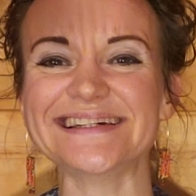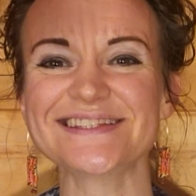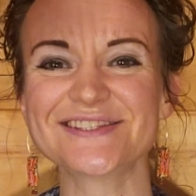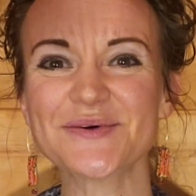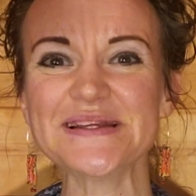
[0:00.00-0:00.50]

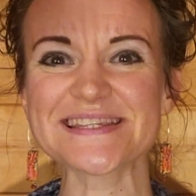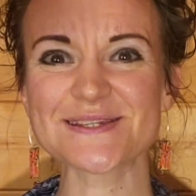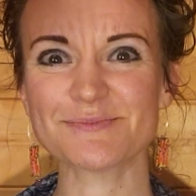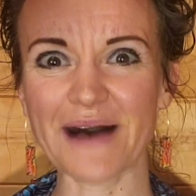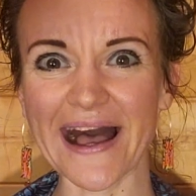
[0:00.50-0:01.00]
to
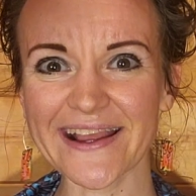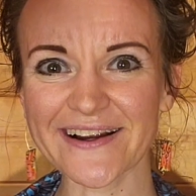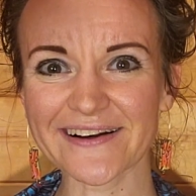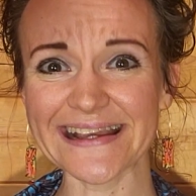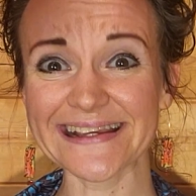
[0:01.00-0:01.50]

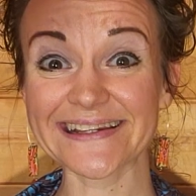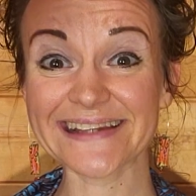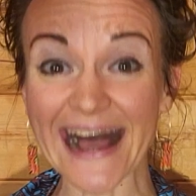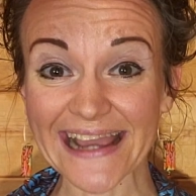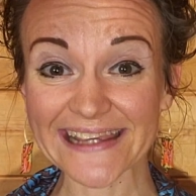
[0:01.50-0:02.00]
inspire and
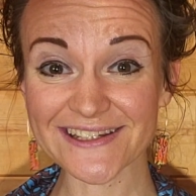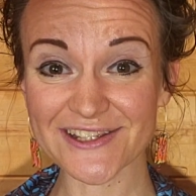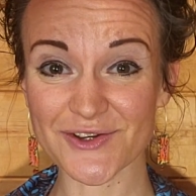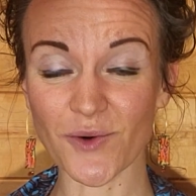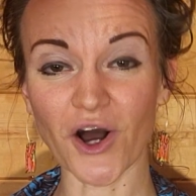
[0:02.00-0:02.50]
guide
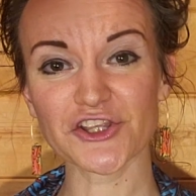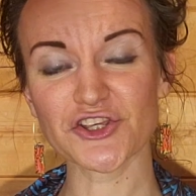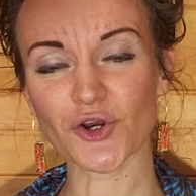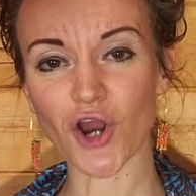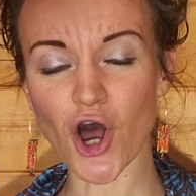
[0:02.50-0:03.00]
you on
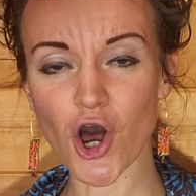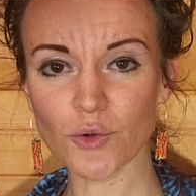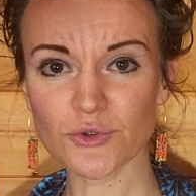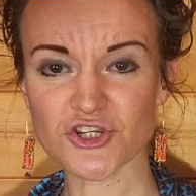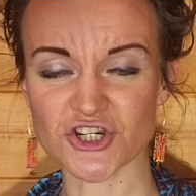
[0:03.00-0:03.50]
your
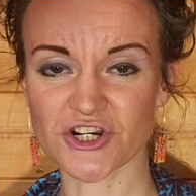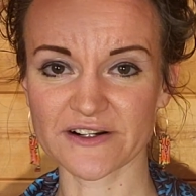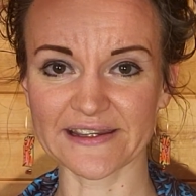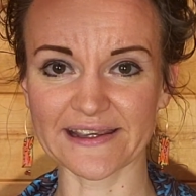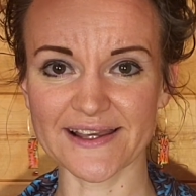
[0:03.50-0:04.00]
own
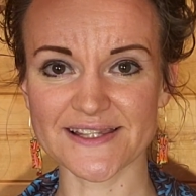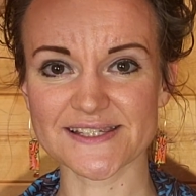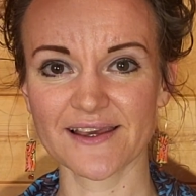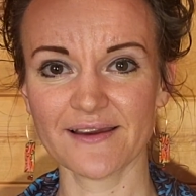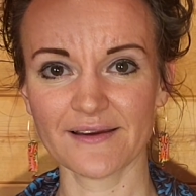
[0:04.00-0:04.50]
journey as
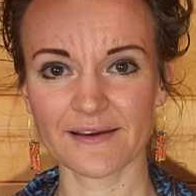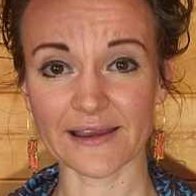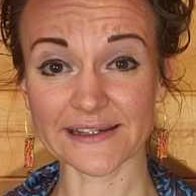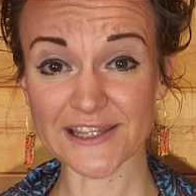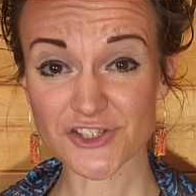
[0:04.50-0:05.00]

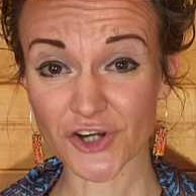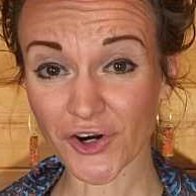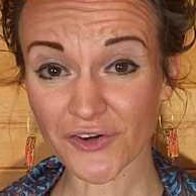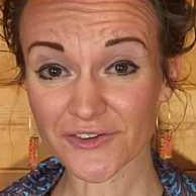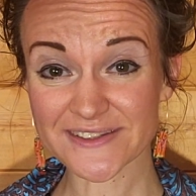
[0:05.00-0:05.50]
an
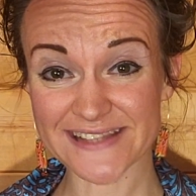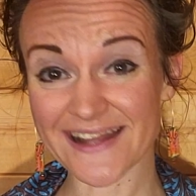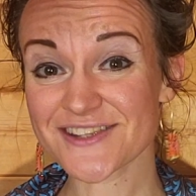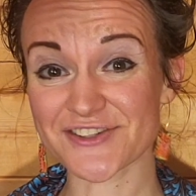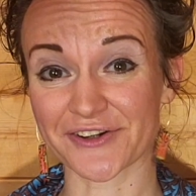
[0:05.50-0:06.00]
eternal
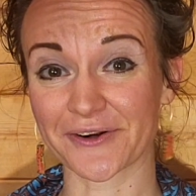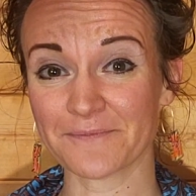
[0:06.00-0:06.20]
dancer.